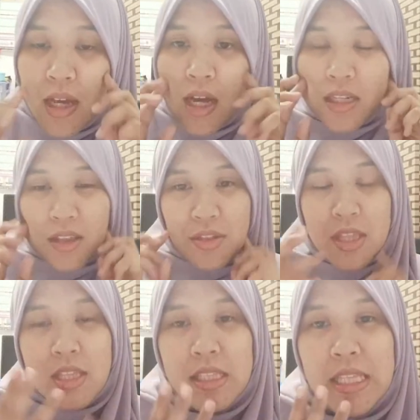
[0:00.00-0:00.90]
Ada
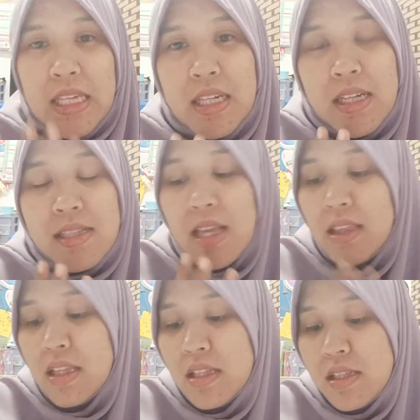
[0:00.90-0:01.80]
tiga
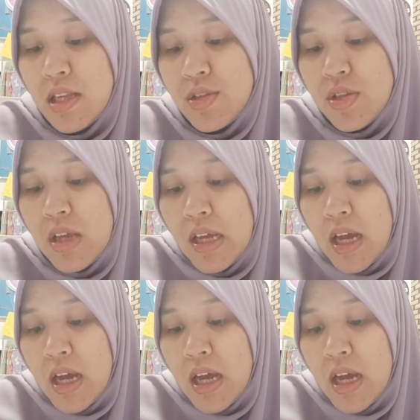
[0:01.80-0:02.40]
sentences.